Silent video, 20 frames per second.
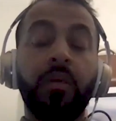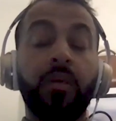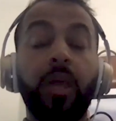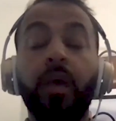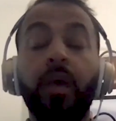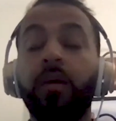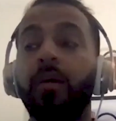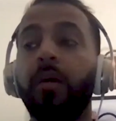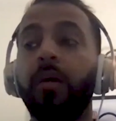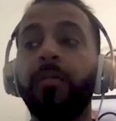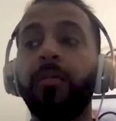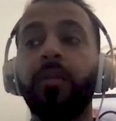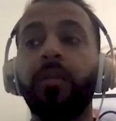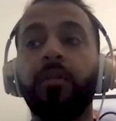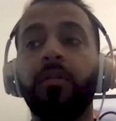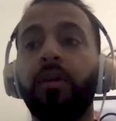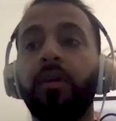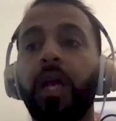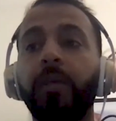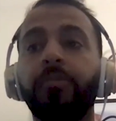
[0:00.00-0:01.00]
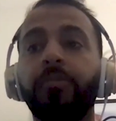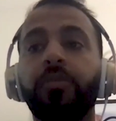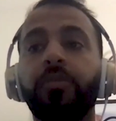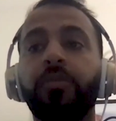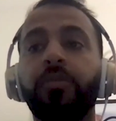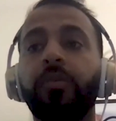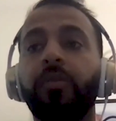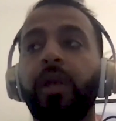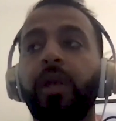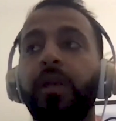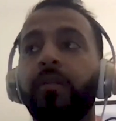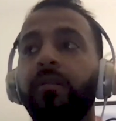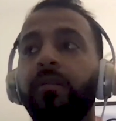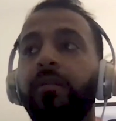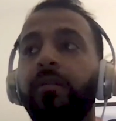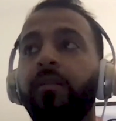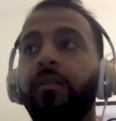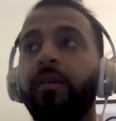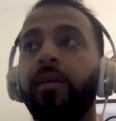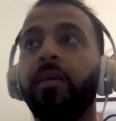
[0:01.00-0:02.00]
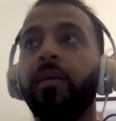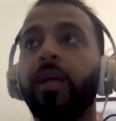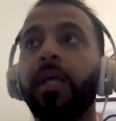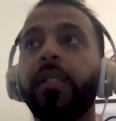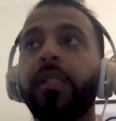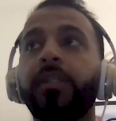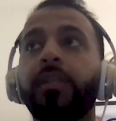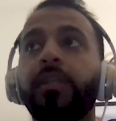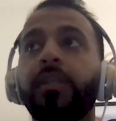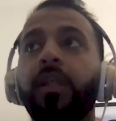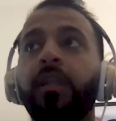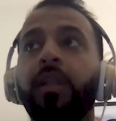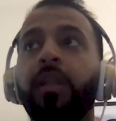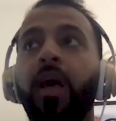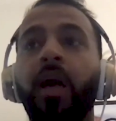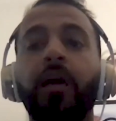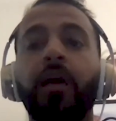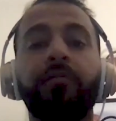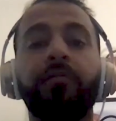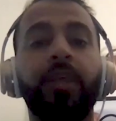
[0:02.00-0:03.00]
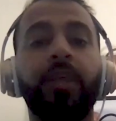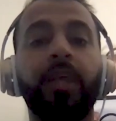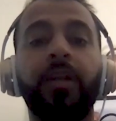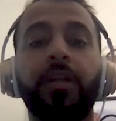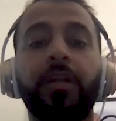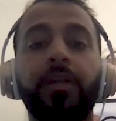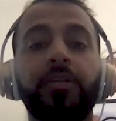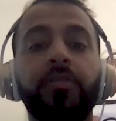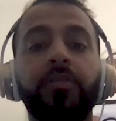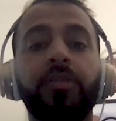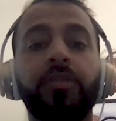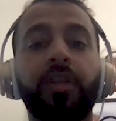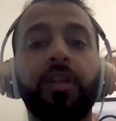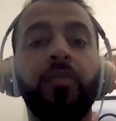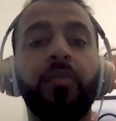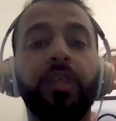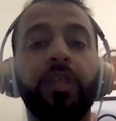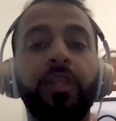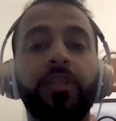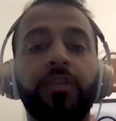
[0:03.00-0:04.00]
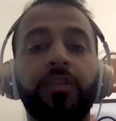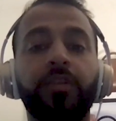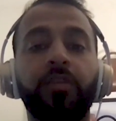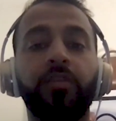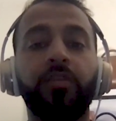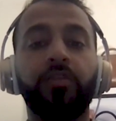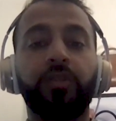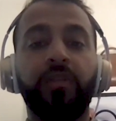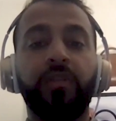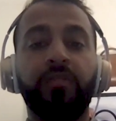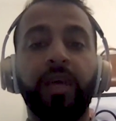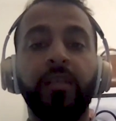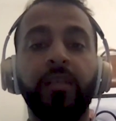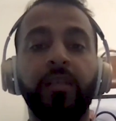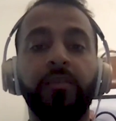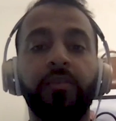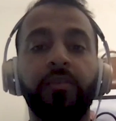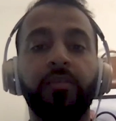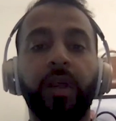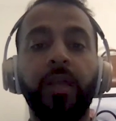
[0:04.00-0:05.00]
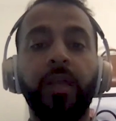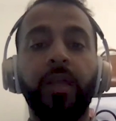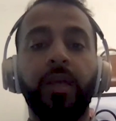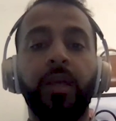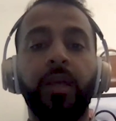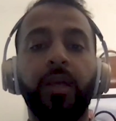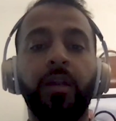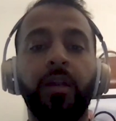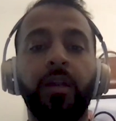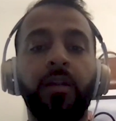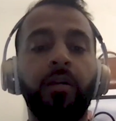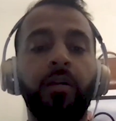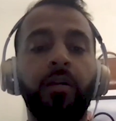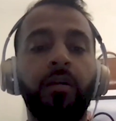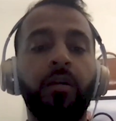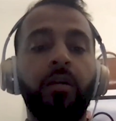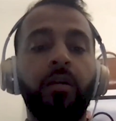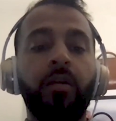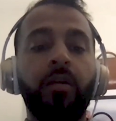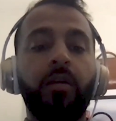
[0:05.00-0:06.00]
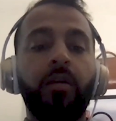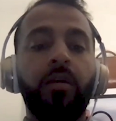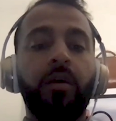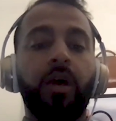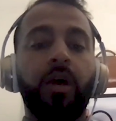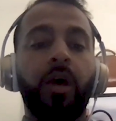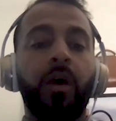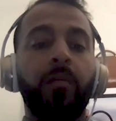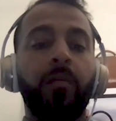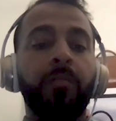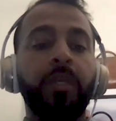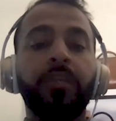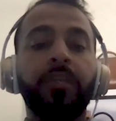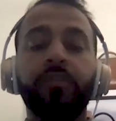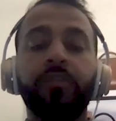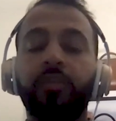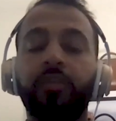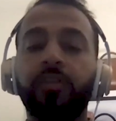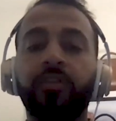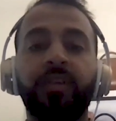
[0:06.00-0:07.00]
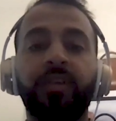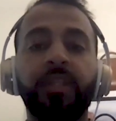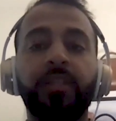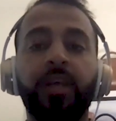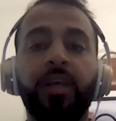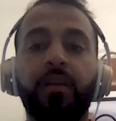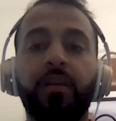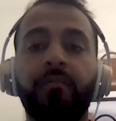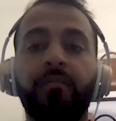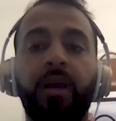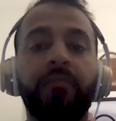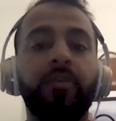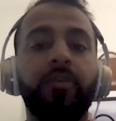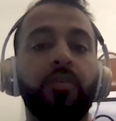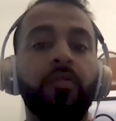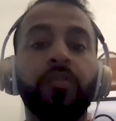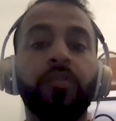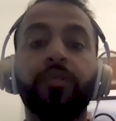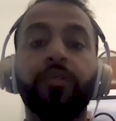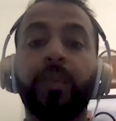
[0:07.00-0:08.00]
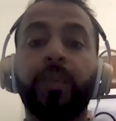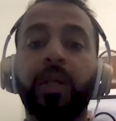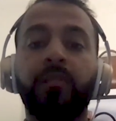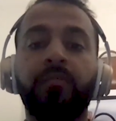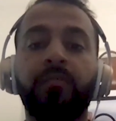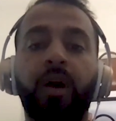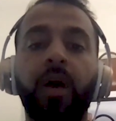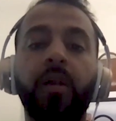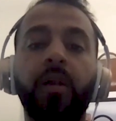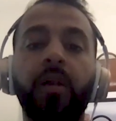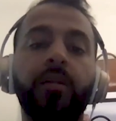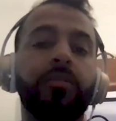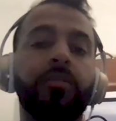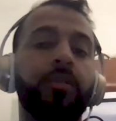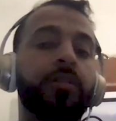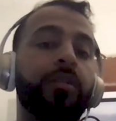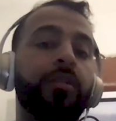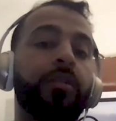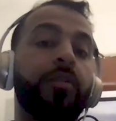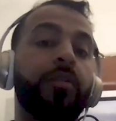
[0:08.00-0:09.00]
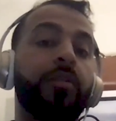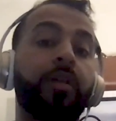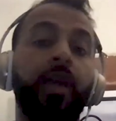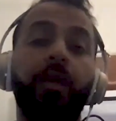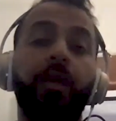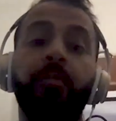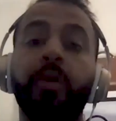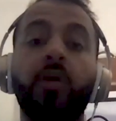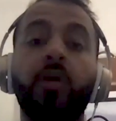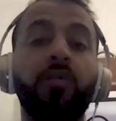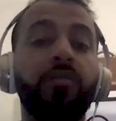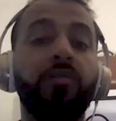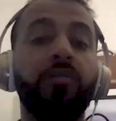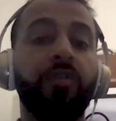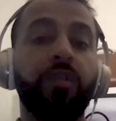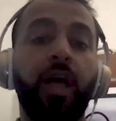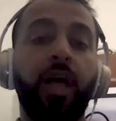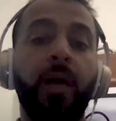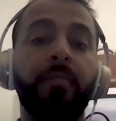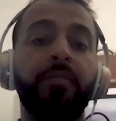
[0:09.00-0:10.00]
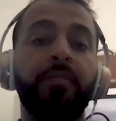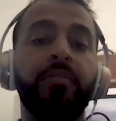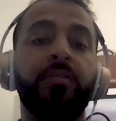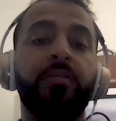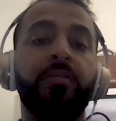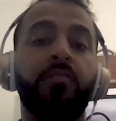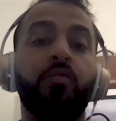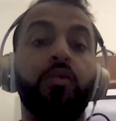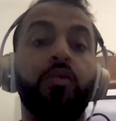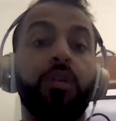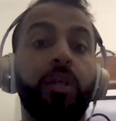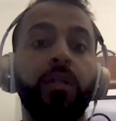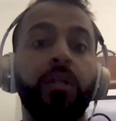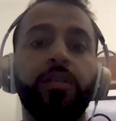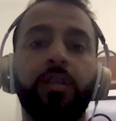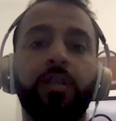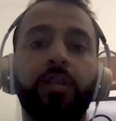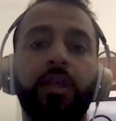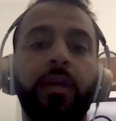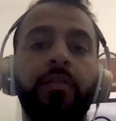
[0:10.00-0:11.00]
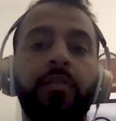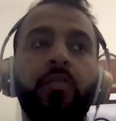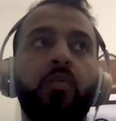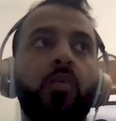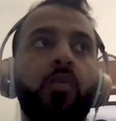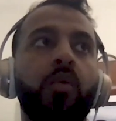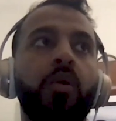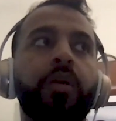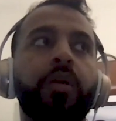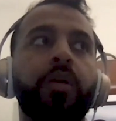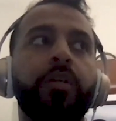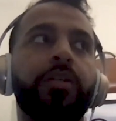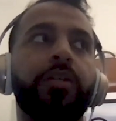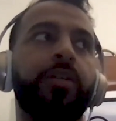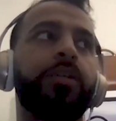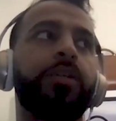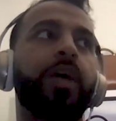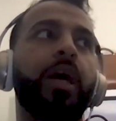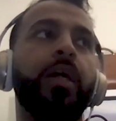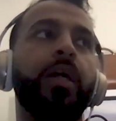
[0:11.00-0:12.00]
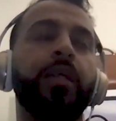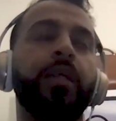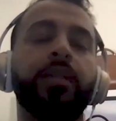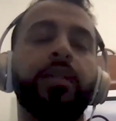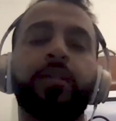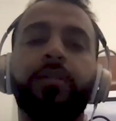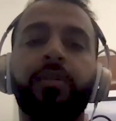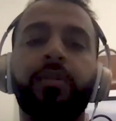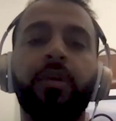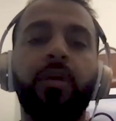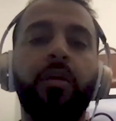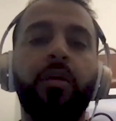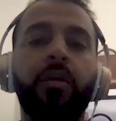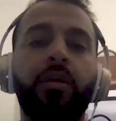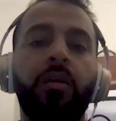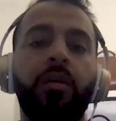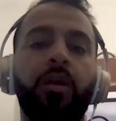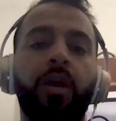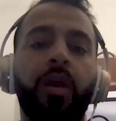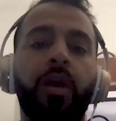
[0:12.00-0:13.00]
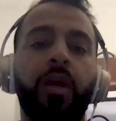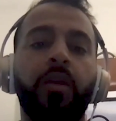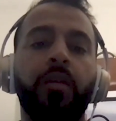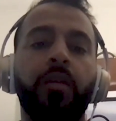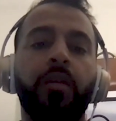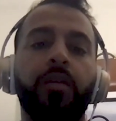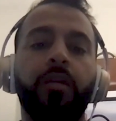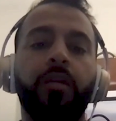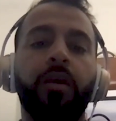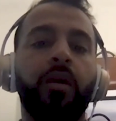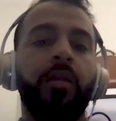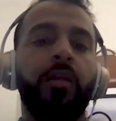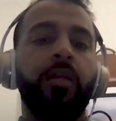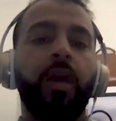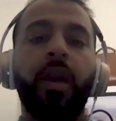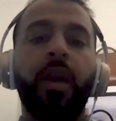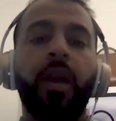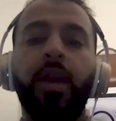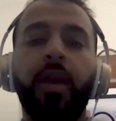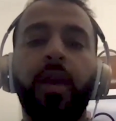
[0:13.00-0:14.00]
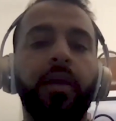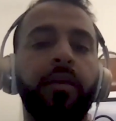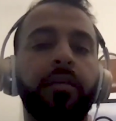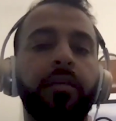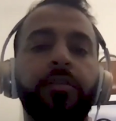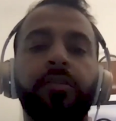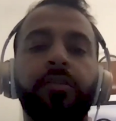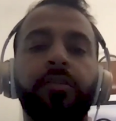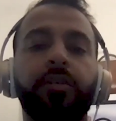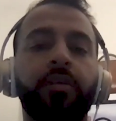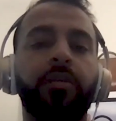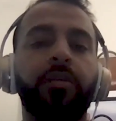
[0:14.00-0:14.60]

Yeah, I mean, you're absolutely right. There is a lot of data associated with each of those events, right? And each of those events kind of have their own respective audiences, and there can be overlap if someone does like the Warriors, the Giants, and the A's,